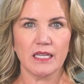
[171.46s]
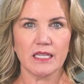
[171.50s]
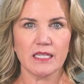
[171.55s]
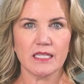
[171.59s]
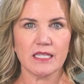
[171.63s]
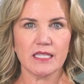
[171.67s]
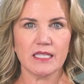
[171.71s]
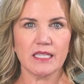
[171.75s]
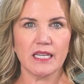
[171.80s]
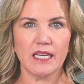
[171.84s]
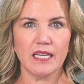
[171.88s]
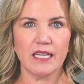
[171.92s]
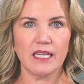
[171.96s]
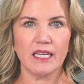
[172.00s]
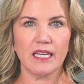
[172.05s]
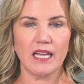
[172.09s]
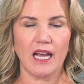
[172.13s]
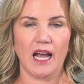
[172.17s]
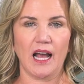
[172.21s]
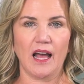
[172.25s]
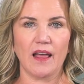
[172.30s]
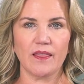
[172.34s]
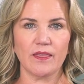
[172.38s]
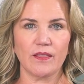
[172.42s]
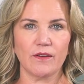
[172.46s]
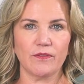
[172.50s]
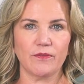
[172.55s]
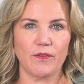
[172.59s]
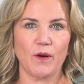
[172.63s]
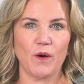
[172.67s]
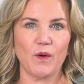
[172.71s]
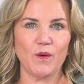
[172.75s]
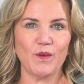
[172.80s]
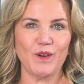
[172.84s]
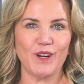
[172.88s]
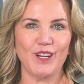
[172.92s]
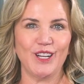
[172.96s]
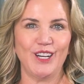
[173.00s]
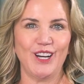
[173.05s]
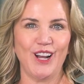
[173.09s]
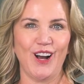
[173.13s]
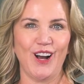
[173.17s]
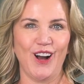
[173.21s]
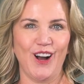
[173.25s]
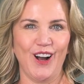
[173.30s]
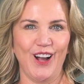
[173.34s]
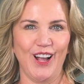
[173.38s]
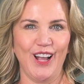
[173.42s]
sit on the phone and
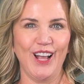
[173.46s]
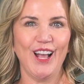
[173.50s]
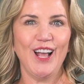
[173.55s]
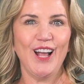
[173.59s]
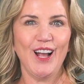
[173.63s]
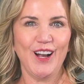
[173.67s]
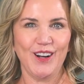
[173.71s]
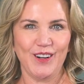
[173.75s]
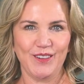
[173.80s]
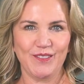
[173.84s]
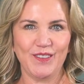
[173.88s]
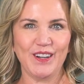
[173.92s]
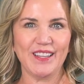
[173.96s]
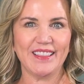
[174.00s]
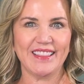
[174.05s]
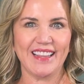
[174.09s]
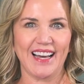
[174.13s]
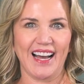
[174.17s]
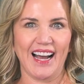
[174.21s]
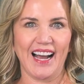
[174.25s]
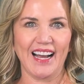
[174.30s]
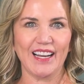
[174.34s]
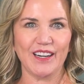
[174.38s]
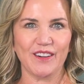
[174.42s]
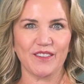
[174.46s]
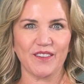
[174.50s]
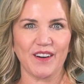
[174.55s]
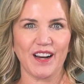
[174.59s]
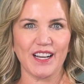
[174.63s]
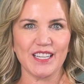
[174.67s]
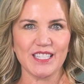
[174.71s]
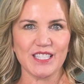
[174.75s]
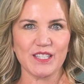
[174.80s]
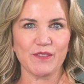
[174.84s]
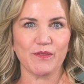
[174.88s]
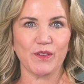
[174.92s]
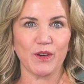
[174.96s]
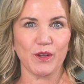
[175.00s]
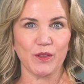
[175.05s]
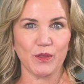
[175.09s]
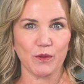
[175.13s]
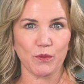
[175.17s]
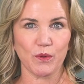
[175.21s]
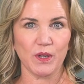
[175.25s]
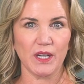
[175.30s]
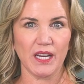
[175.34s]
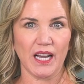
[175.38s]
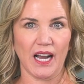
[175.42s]
with the IRS for
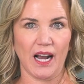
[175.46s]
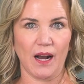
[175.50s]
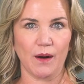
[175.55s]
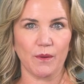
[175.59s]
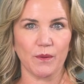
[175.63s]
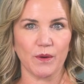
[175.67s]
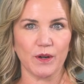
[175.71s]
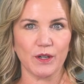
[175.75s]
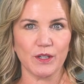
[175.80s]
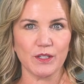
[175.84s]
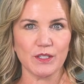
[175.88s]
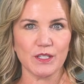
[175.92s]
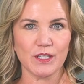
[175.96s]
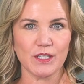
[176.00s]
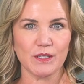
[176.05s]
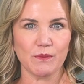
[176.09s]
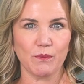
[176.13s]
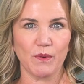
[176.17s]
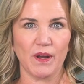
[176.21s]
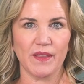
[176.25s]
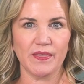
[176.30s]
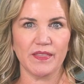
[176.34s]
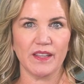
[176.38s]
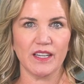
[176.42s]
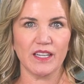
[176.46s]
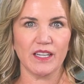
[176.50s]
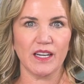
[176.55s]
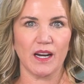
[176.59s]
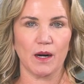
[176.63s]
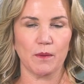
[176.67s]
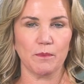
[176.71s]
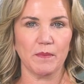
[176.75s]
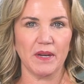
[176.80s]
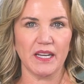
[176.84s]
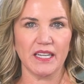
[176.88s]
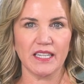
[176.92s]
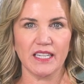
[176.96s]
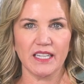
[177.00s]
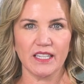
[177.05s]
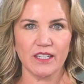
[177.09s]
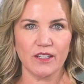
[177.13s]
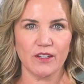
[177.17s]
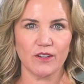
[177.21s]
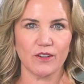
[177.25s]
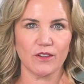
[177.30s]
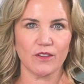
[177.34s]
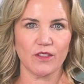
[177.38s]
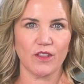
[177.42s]
3 hours when they are making
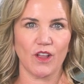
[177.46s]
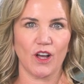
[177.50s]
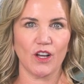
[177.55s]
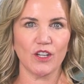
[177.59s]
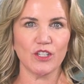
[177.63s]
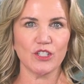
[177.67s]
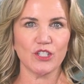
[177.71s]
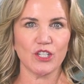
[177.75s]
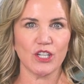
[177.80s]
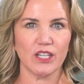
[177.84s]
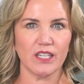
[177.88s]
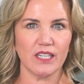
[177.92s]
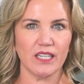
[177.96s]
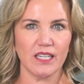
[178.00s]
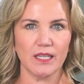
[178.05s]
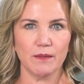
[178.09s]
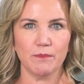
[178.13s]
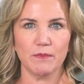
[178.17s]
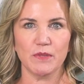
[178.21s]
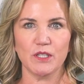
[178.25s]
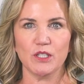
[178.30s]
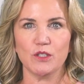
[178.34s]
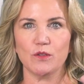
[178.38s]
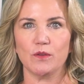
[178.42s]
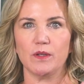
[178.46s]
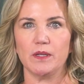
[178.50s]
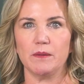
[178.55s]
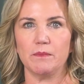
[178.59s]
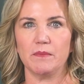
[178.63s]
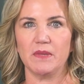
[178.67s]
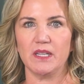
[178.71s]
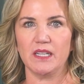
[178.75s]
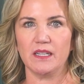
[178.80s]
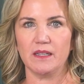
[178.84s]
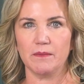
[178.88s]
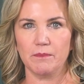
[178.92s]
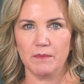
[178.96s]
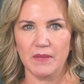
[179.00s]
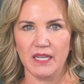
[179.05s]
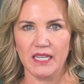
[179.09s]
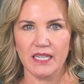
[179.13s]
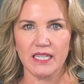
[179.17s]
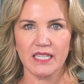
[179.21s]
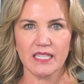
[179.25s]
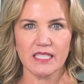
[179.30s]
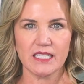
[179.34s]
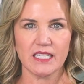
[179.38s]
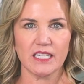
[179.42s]
your lunch and in between
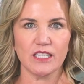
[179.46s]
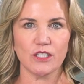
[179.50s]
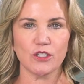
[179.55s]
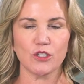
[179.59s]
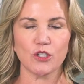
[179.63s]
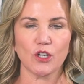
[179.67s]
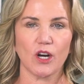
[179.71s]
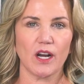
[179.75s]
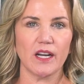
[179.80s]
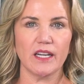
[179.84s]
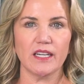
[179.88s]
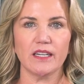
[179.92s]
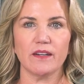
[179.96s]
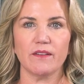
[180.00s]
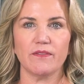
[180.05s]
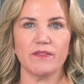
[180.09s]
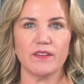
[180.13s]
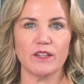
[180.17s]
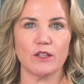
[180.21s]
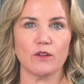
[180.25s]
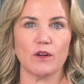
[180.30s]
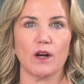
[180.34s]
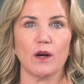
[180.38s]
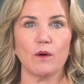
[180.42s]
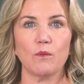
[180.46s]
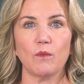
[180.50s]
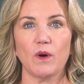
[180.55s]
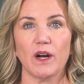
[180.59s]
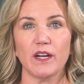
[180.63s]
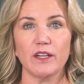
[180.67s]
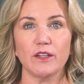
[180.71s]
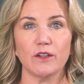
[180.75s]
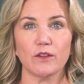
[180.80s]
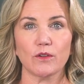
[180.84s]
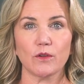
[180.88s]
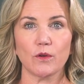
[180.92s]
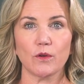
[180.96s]
meetings and trying to figure out why your